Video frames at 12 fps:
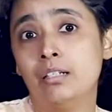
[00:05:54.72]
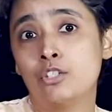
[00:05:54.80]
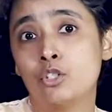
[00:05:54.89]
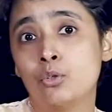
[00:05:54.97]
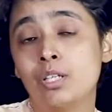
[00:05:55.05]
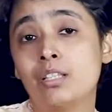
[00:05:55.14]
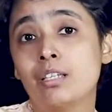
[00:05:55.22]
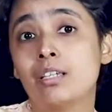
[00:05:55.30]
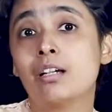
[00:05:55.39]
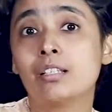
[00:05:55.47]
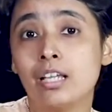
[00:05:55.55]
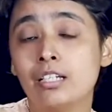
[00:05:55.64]
during the
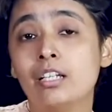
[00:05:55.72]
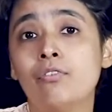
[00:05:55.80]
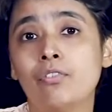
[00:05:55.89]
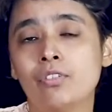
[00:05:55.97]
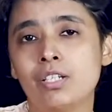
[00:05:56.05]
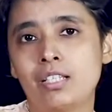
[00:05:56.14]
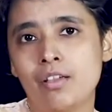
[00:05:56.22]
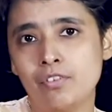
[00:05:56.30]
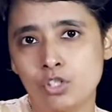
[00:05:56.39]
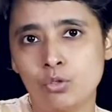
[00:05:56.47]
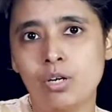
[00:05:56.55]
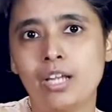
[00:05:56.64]
years
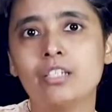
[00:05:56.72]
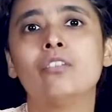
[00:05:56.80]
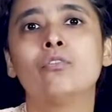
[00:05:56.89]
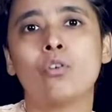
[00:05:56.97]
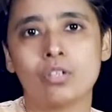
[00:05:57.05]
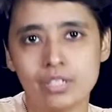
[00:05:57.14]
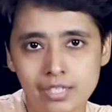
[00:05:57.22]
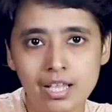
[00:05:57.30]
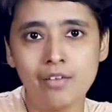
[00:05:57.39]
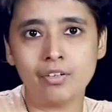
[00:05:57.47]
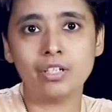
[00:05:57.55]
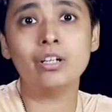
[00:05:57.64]
1857 to
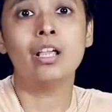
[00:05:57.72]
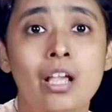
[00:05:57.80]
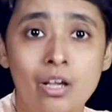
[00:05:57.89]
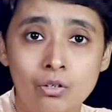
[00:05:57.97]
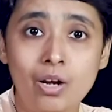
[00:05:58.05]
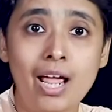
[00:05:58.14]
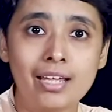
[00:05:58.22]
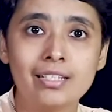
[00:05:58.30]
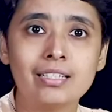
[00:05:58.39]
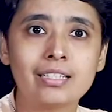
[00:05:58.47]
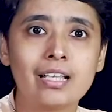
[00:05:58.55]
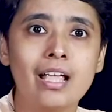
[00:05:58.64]
1947,
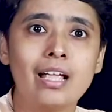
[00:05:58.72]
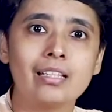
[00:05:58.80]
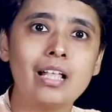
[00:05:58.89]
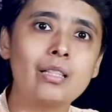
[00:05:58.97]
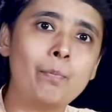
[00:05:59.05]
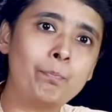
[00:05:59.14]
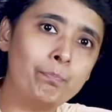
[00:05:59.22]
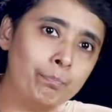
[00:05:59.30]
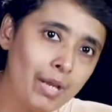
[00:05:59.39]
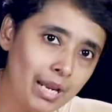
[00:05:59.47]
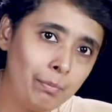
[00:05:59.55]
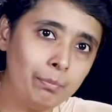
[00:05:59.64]
writes that the
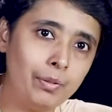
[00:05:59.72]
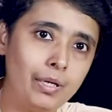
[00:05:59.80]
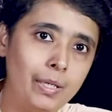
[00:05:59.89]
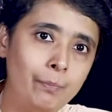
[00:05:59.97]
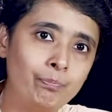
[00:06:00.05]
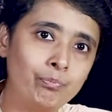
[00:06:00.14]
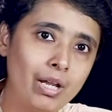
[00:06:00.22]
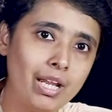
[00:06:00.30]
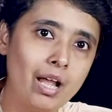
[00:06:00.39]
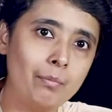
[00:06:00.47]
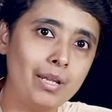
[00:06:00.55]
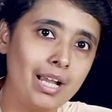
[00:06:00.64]
paper
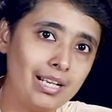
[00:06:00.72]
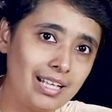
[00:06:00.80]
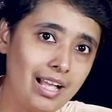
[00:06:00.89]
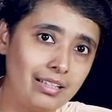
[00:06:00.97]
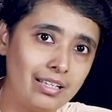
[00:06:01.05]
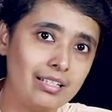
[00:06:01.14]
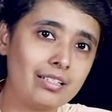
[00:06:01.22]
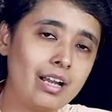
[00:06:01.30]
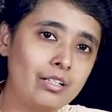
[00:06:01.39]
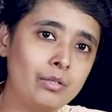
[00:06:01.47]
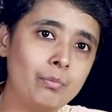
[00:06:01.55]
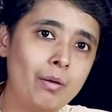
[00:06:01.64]
Payam-e-Azadi
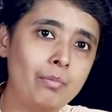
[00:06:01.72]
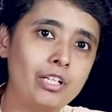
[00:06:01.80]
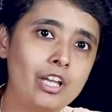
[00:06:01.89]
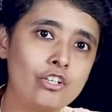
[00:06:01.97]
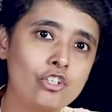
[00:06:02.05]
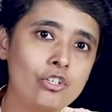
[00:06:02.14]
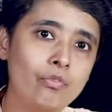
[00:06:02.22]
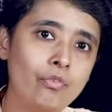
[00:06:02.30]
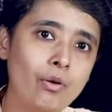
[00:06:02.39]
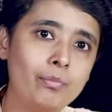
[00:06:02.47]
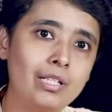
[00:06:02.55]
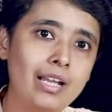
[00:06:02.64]
started publication
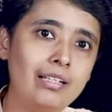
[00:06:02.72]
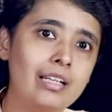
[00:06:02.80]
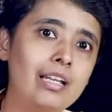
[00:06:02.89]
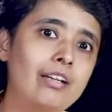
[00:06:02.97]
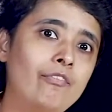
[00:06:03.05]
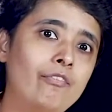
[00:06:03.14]
from Delhi in